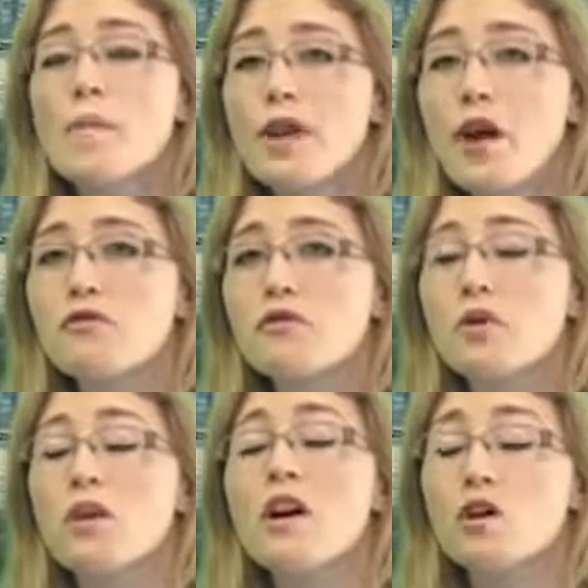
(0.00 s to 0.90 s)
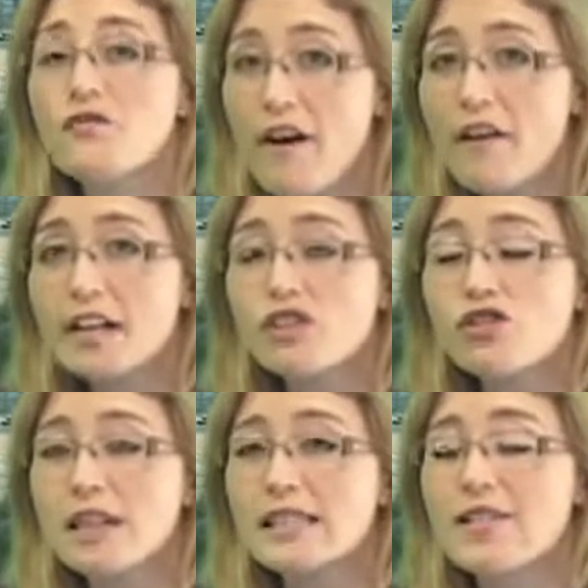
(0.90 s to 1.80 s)
But overall, very
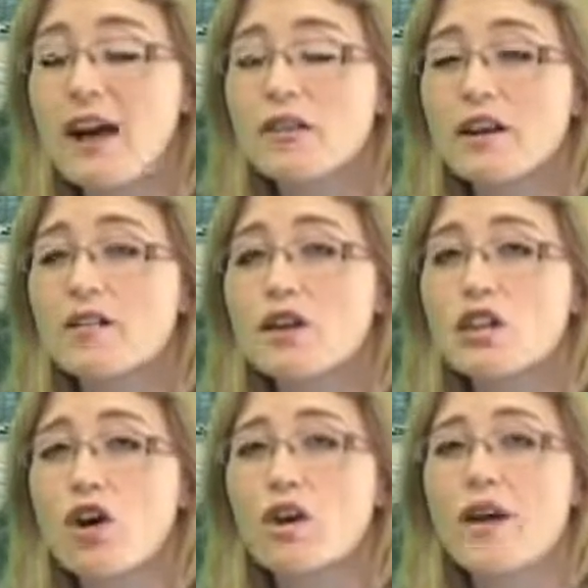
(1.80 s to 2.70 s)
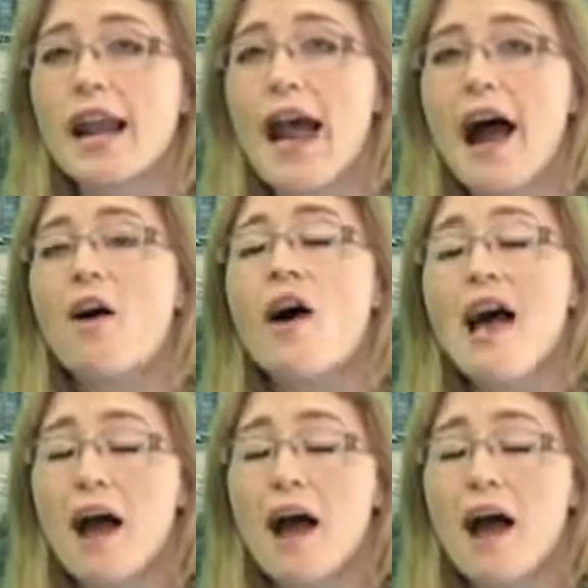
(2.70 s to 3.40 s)
constructive outlook for the dollar right now,